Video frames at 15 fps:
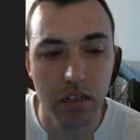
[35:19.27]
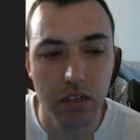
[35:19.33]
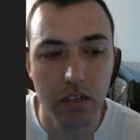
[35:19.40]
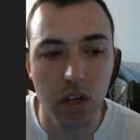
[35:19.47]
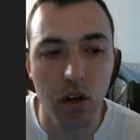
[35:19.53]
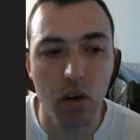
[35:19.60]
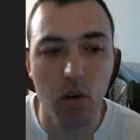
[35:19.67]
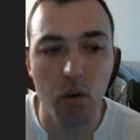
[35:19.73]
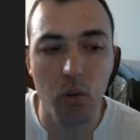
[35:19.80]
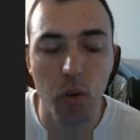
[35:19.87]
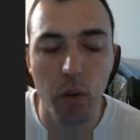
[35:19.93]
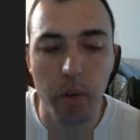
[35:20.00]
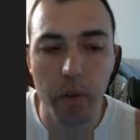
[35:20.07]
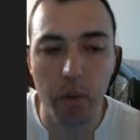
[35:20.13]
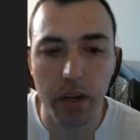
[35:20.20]
So
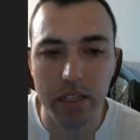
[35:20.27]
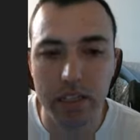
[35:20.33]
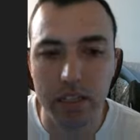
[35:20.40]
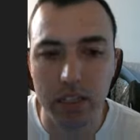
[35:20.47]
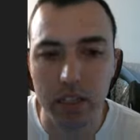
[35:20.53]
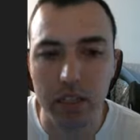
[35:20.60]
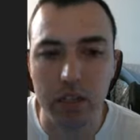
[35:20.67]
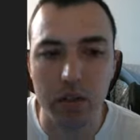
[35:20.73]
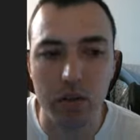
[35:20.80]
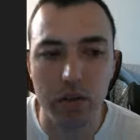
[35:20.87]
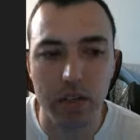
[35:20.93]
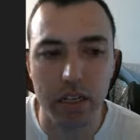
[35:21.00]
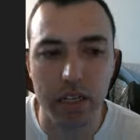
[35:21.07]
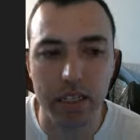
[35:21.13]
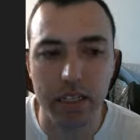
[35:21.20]
what we want to
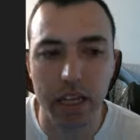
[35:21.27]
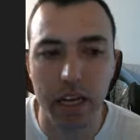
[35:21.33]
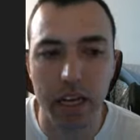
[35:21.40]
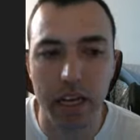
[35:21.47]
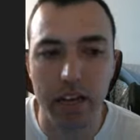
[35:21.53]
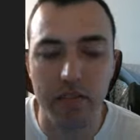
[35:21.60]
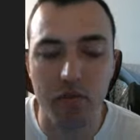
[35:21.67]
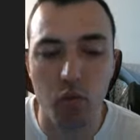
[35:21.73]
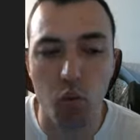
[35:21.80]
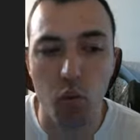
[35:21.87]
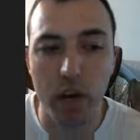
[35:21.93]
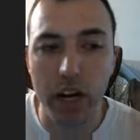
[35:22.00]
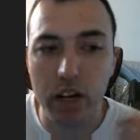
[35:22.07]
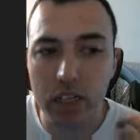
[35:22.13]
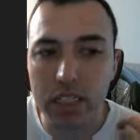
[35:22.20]
do is that if
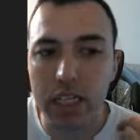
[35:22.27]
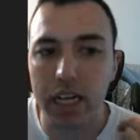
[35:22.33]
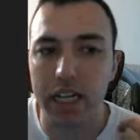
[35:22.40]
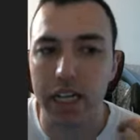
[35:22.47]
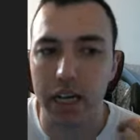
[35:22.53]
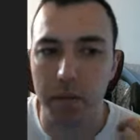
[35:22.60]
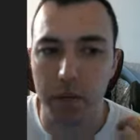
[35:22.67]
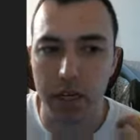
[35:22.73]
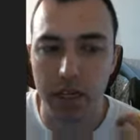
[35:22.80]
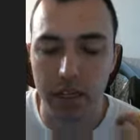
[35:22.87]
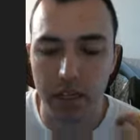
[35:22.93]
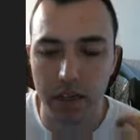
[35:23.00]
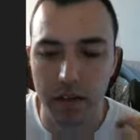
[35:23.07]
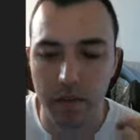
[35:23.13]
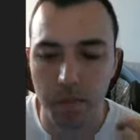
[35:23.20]
we're
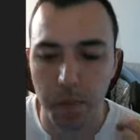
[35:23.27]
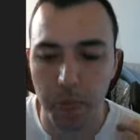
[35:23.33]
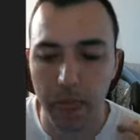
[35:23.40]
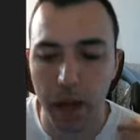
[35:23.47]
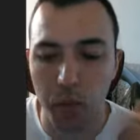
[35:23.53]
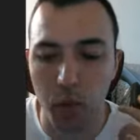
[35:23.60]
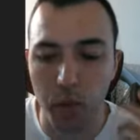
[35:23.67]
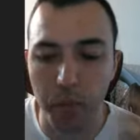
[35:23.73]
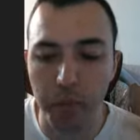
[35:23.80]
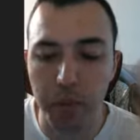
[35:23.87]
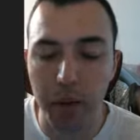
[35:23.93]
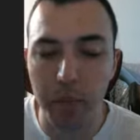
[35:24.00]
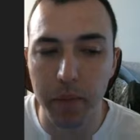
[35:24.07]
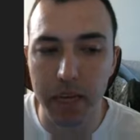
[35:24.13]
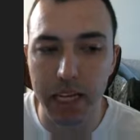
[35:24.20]
dynamic and we're
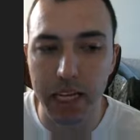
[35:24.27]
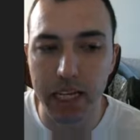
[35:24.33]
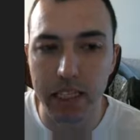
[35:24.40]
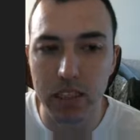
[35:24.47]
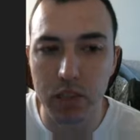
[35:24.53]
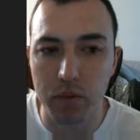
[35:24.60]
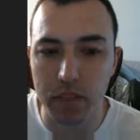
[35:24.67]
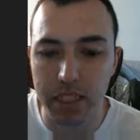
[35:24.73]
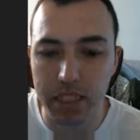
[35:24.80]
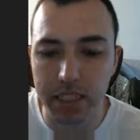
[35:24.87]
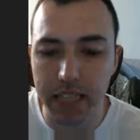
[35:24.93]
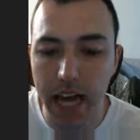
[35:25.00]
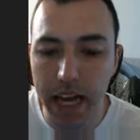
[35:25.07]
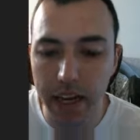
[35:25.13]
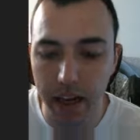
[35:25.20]
bumping into a
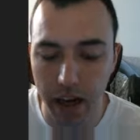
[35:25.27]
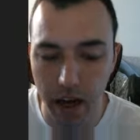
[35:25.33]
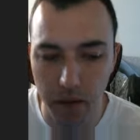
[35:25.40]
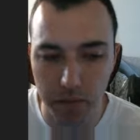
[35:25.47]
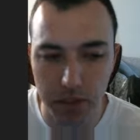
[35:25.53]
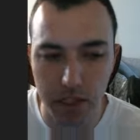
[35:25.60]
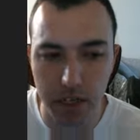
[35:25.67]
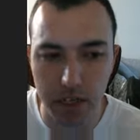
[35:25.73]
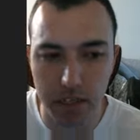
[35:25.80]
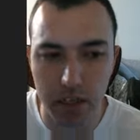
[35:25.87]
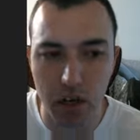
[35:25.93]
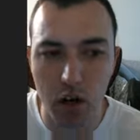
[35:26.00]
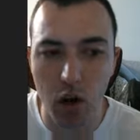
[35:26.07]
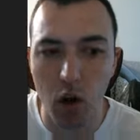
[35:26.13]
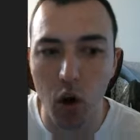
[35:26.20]
static
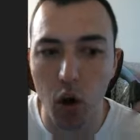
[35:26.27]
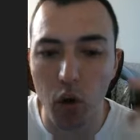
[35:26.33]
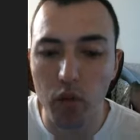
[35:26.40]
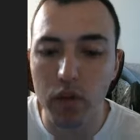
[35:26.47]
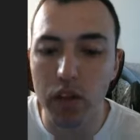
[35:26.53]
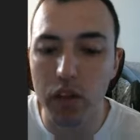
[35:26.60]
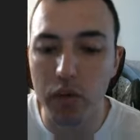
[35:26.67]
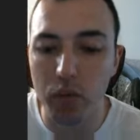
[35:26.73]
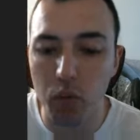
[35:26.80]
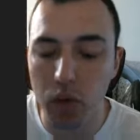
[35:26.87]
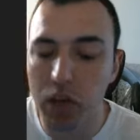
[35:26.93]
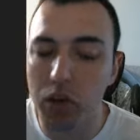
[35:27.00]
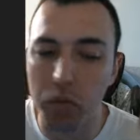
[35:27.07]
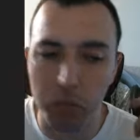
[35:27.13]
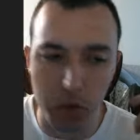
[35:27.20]
object, only
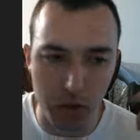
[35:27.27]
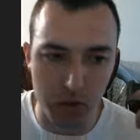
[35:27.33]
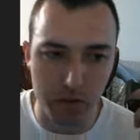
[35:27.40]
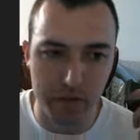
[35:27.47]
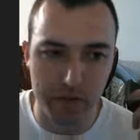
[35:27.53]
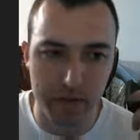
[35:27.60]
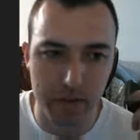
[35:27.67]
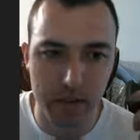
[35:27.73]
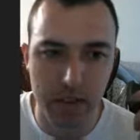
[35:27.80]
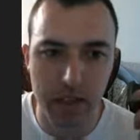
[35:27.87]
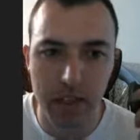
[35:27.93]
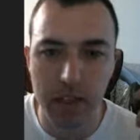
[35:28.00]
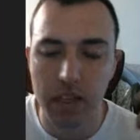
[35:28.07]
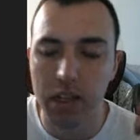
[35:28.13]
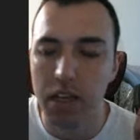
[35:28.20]
we'll move.
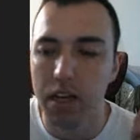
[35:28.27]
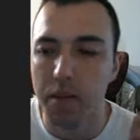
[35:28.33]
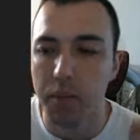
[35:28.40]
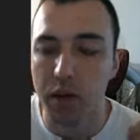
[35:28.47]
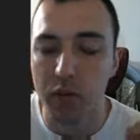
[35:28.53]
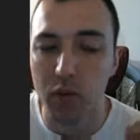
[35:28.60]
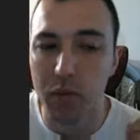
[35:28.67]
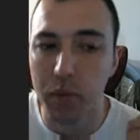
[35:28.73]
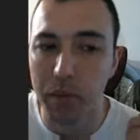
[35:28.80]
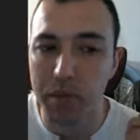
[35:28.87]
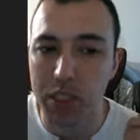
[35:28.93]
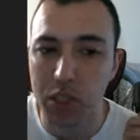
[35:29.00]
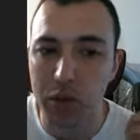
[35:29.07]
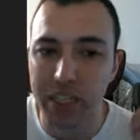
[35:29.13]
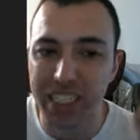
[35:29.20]
But if we bump
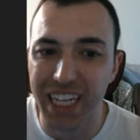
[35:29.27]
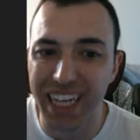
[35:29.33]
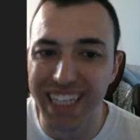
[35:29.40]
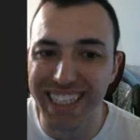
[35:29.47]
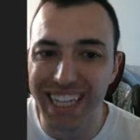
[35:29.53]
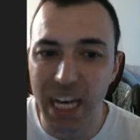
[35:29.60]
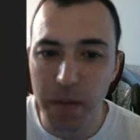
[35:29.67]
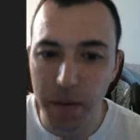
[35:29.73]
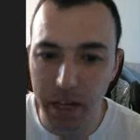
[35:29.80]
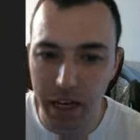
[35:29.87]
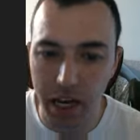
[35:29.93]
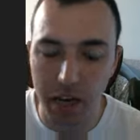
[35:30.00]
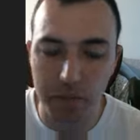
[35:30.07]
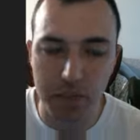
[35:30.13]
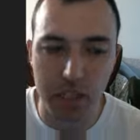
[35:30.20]
into a
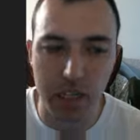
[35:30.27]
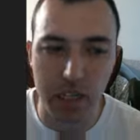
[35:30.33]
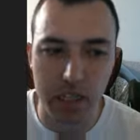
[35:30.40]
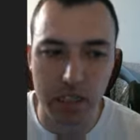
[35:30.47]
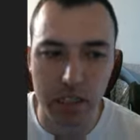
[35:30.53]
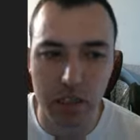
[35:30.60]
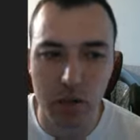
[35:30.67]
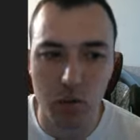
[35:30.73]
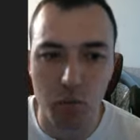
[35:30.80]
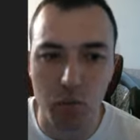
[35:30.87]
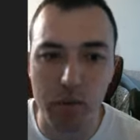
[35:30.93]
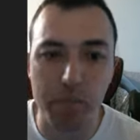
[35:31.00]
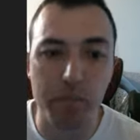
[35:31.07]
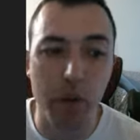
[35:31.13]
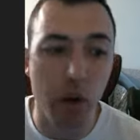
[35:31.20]
dynamic object,
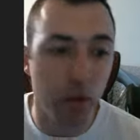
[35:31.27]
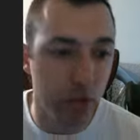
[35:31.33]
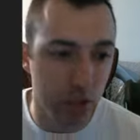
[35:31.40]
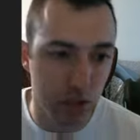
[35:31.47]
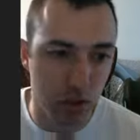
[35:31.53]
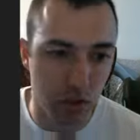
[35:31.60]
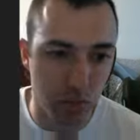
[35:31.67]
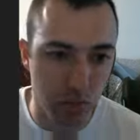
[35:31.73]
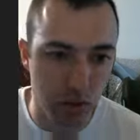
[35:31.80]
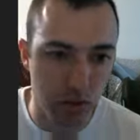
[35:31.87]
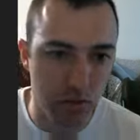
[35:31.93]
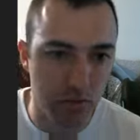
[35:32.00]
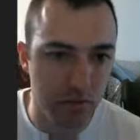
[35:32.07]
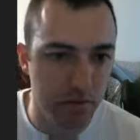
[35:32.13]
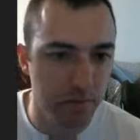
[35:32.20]
we both should
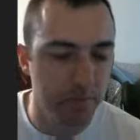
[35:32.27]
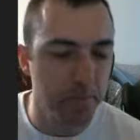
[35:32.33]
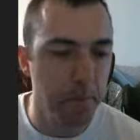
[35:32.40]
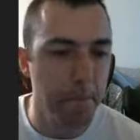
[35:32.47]
move.